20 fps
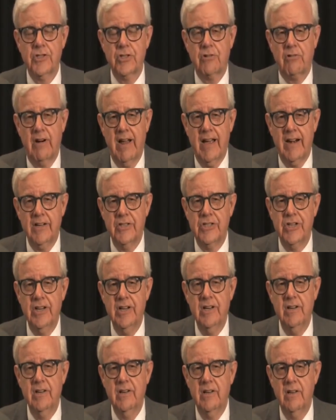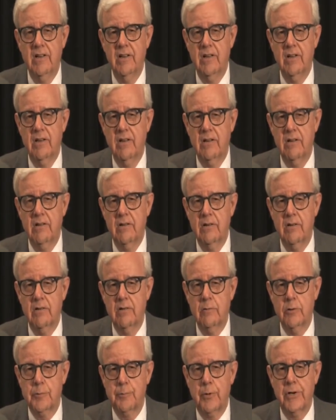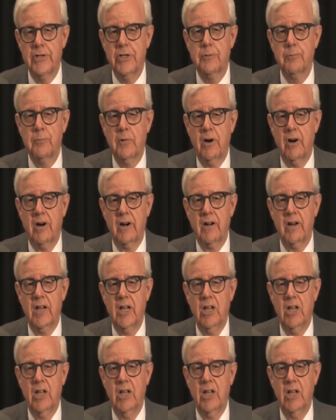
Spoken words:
strategy was pretty smart.